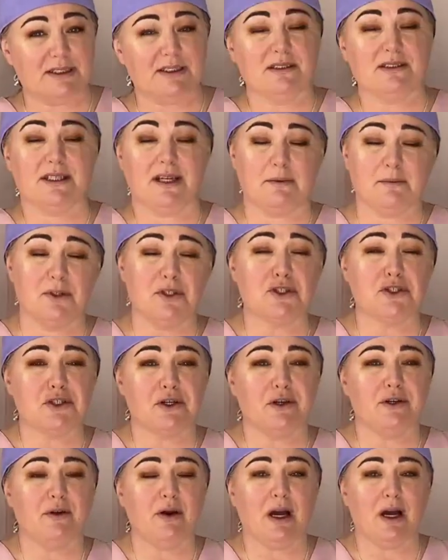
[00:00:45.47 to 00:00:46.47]
So today I'm going to show
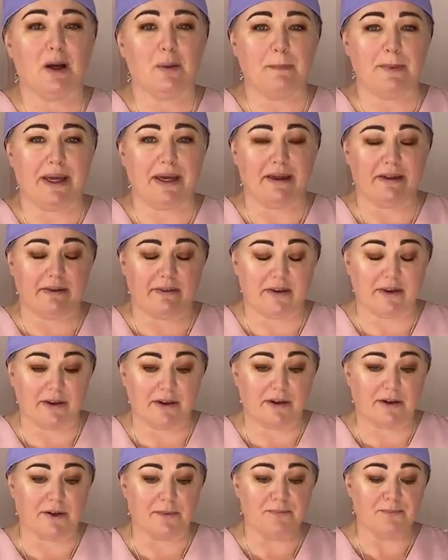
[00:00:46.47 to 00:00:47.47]
you how I make
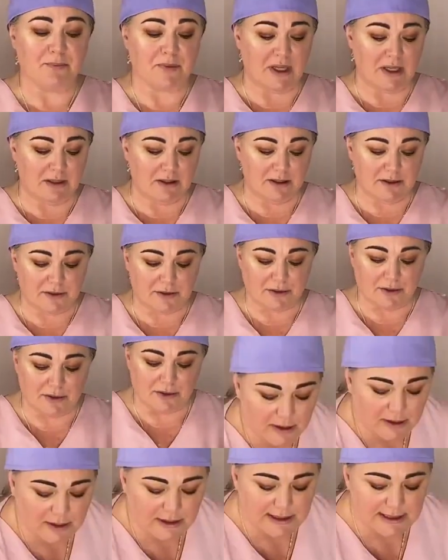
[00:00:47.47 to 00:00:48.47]
the little
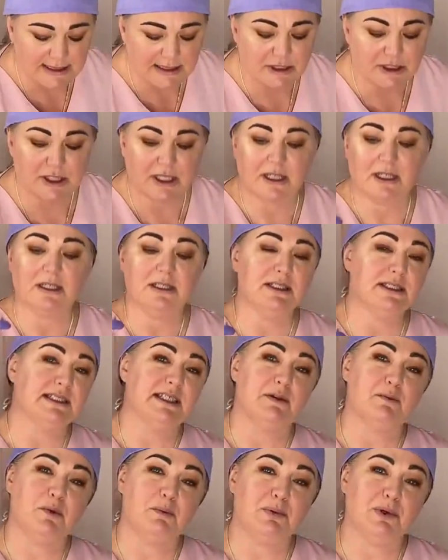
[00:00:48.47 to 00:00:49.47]
seashells
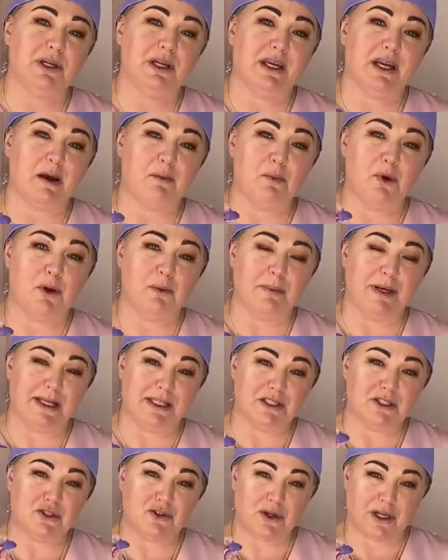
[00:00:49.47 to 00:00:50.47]
that we put in our
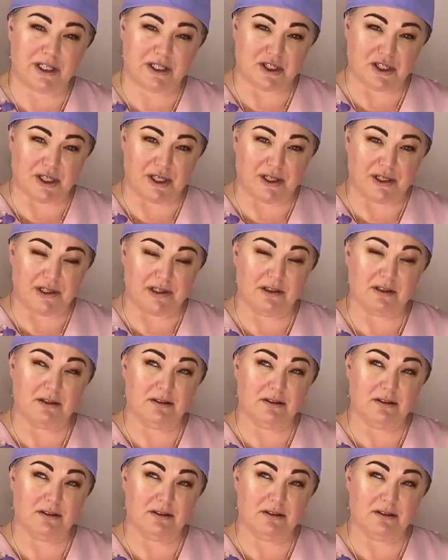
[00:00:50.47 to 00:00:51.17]
Mermaid's Treasure